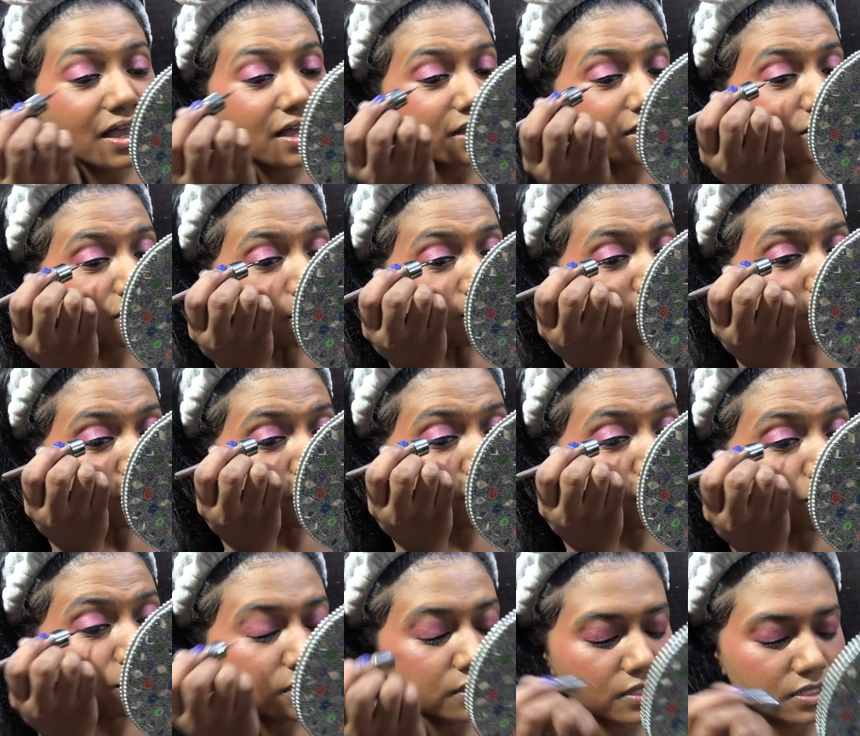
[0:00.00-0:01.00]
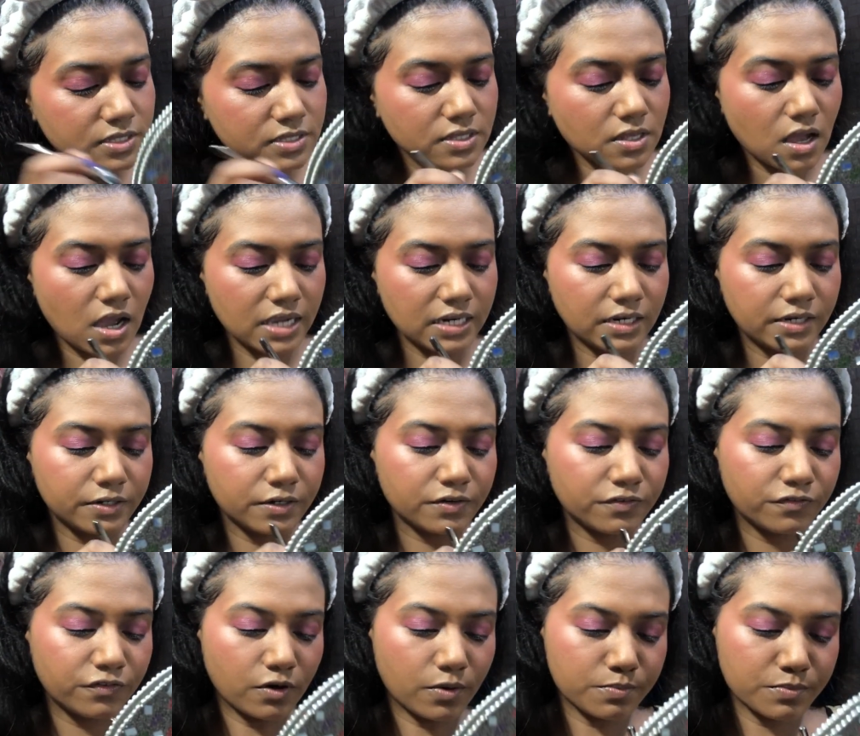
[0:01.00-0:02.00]
So I'm just using this eyeliner
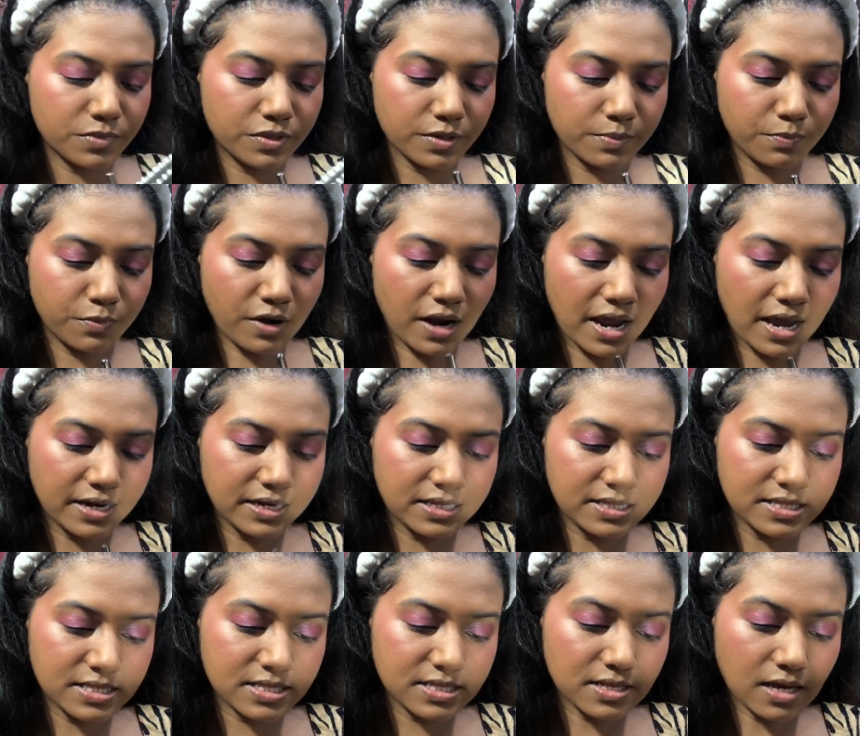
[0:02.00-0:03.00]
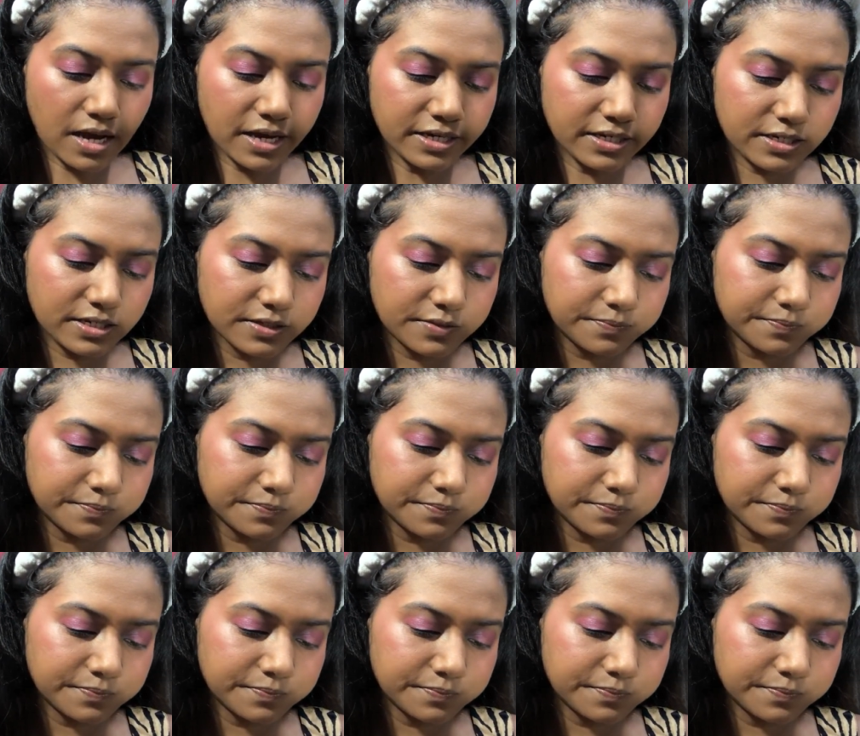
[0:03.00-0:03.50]
from the brand Insight.